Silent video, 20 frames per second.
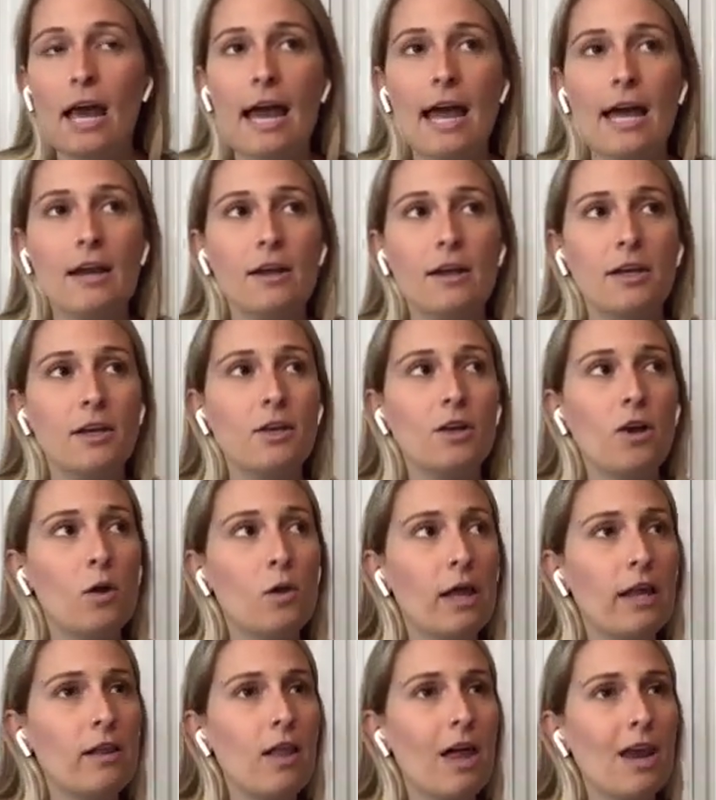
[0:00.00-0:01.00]
And, you know,
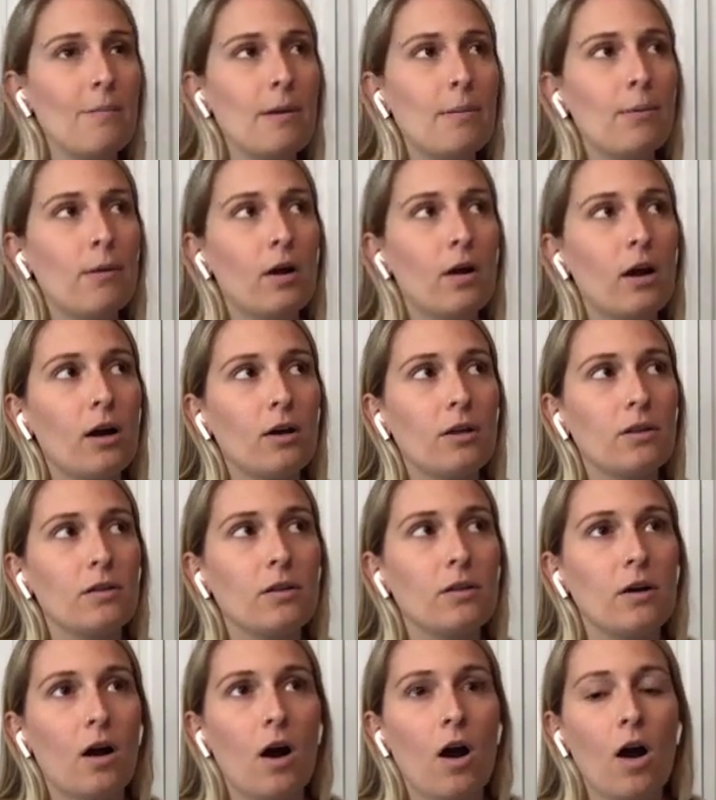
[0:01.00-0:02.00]
like, a lot of people
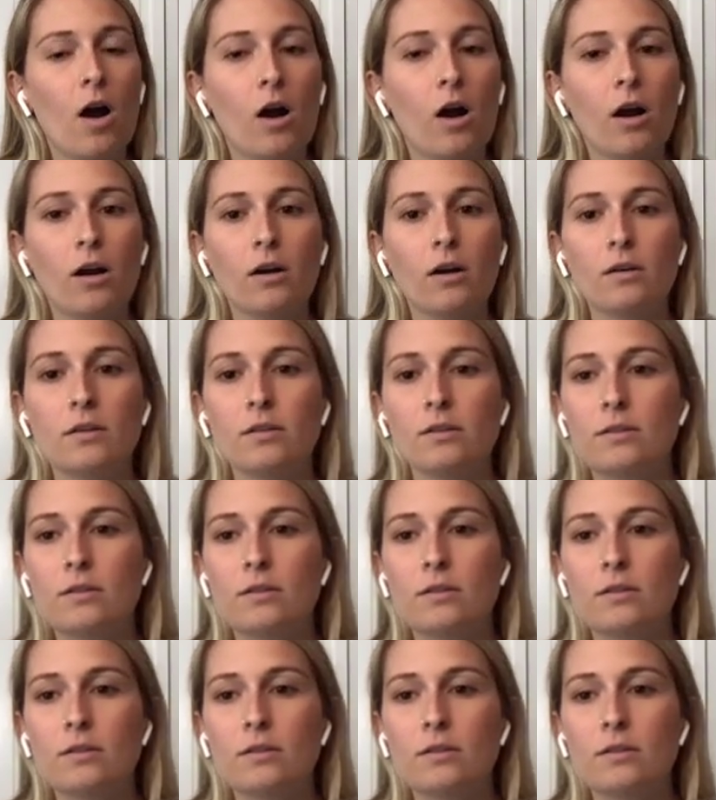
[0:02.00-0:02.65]
are